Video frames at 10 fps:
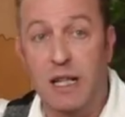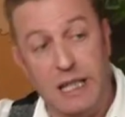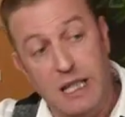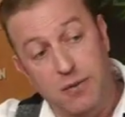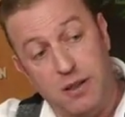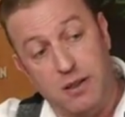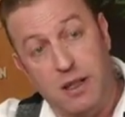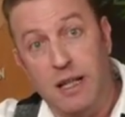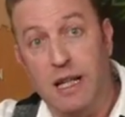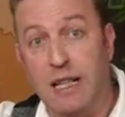Even
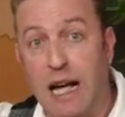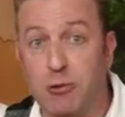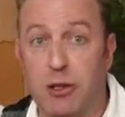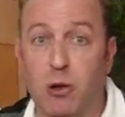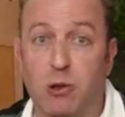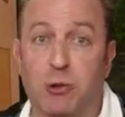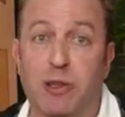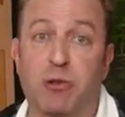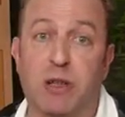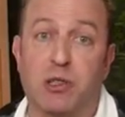in
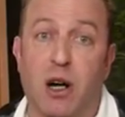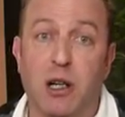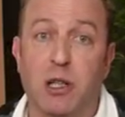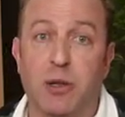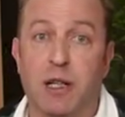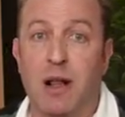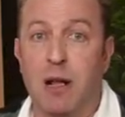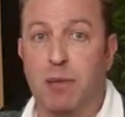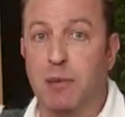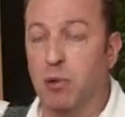agriculturally rich Hungary,
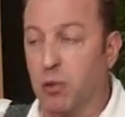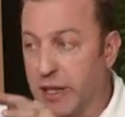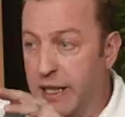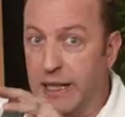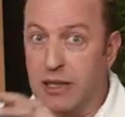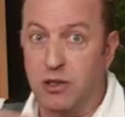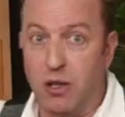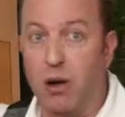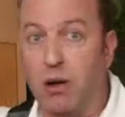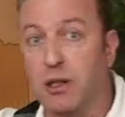people were eating
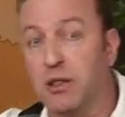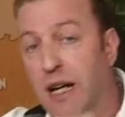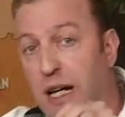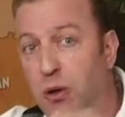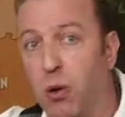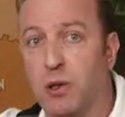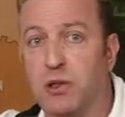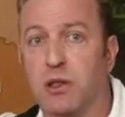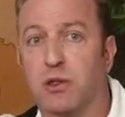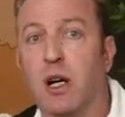dogs and
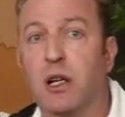horses.